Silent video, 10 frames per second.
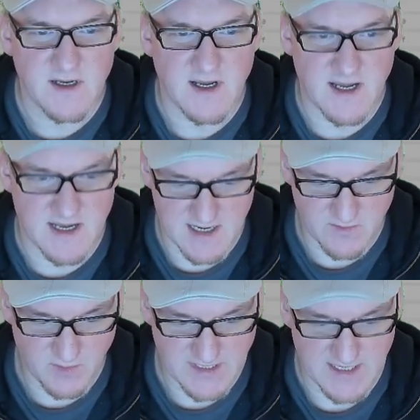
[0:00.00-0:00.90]

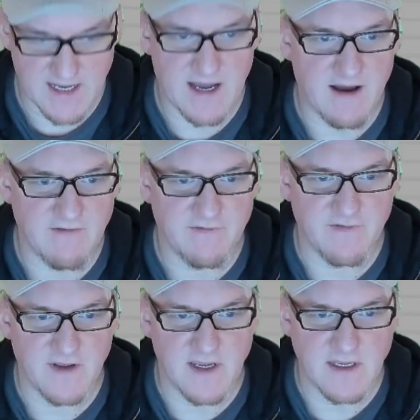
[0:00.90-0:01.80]
And we have
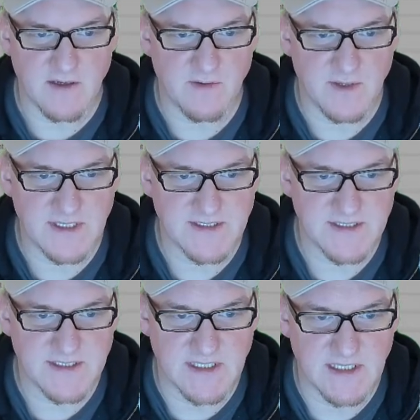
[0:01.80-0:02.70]
a
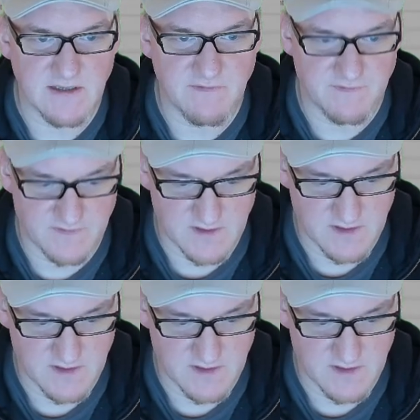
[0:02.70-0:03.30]
received